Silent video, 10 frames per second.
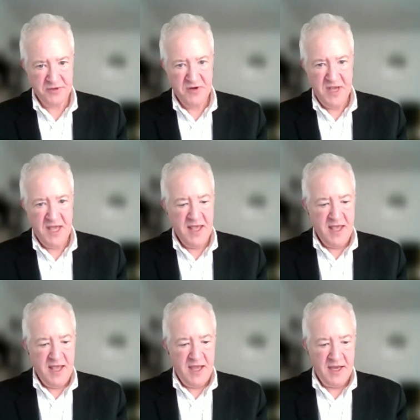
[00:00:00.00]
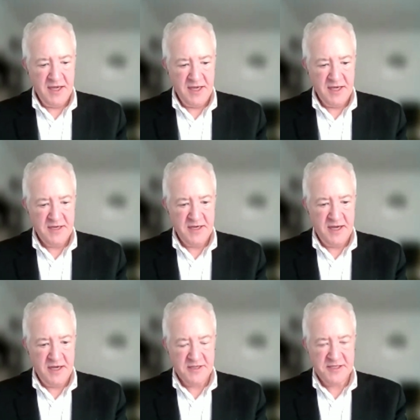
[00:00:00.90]
through. And
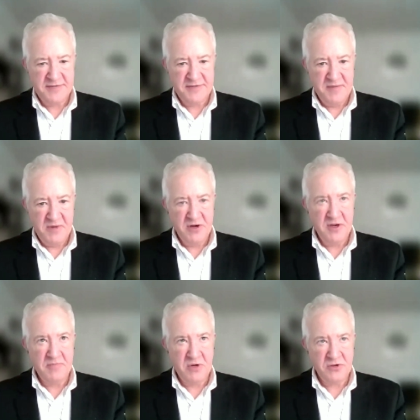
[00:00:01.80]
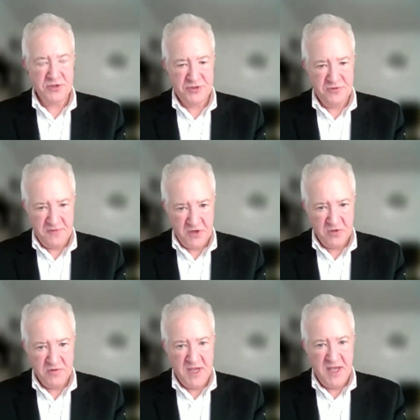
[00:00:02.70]
uh, Stephanie Martin called
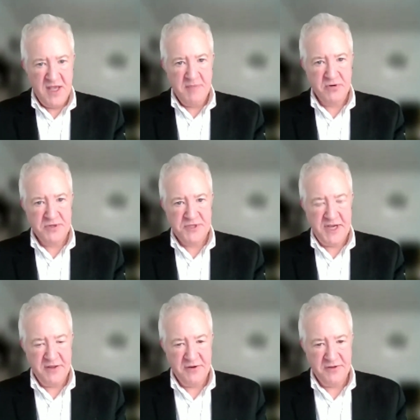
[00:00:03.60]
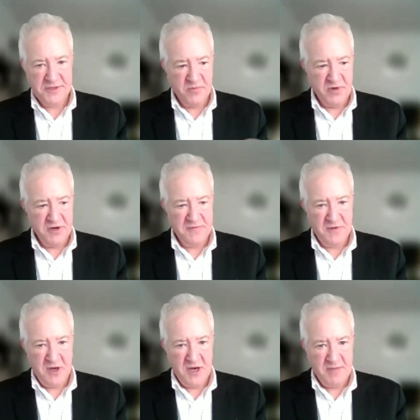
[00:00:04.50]
Ciufo put together this
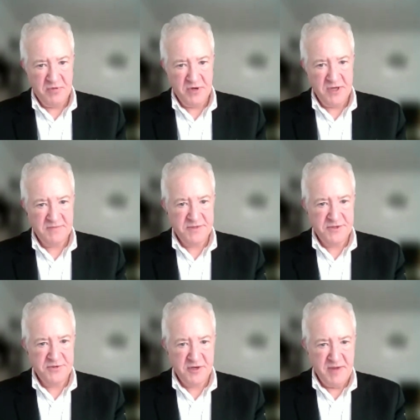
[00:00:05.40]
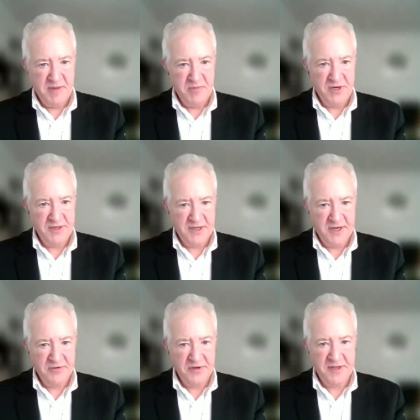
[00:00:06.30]
wonderful opera to commemorate the
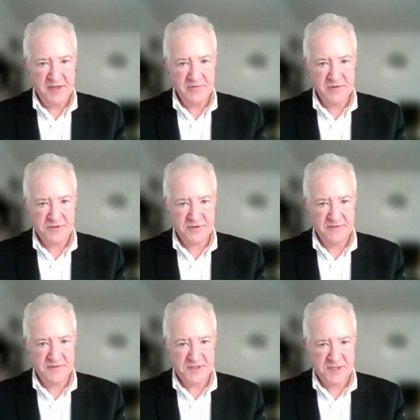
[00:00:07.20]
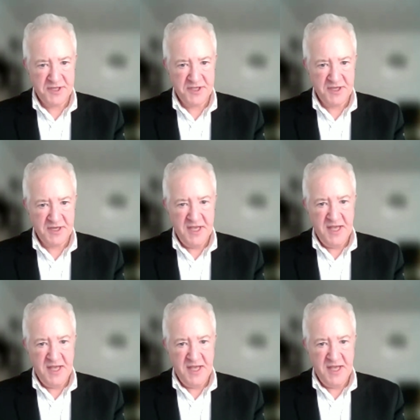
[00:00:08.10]
100th anniversary of the sinking.